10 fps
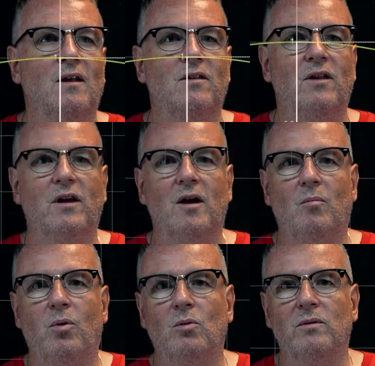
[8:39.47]
They get
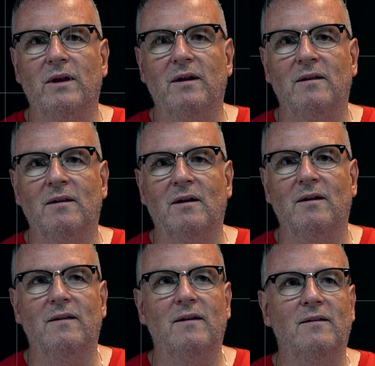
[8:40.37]
pulled in
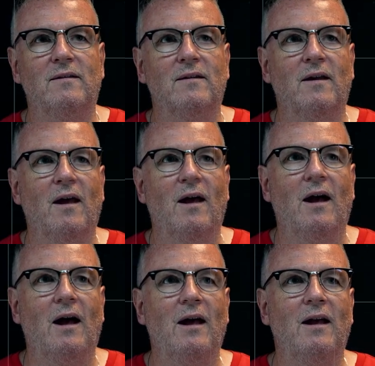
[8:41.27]
like this
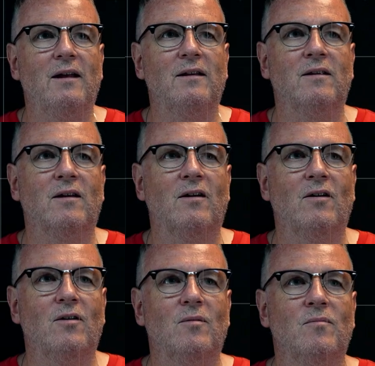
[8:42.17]
and
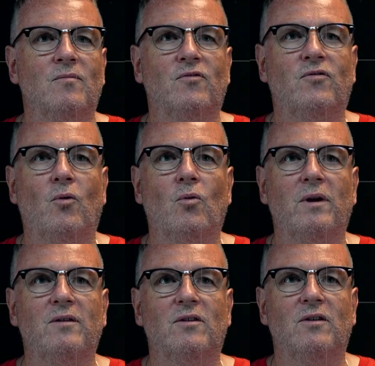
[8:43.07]
fall
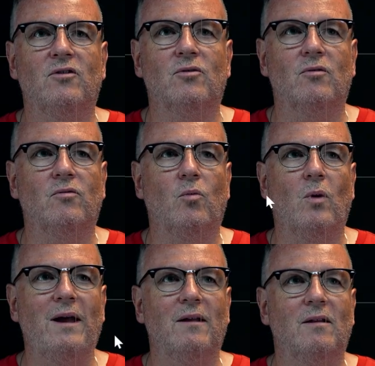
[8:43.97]
into this sort of
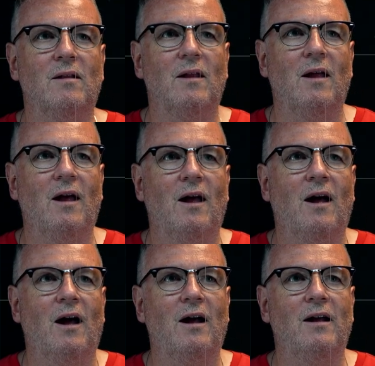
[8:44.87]
well.
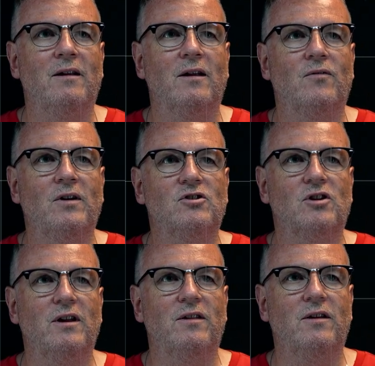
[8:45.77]
And
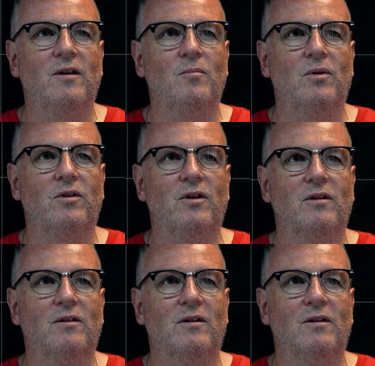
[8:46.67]
eventually the number that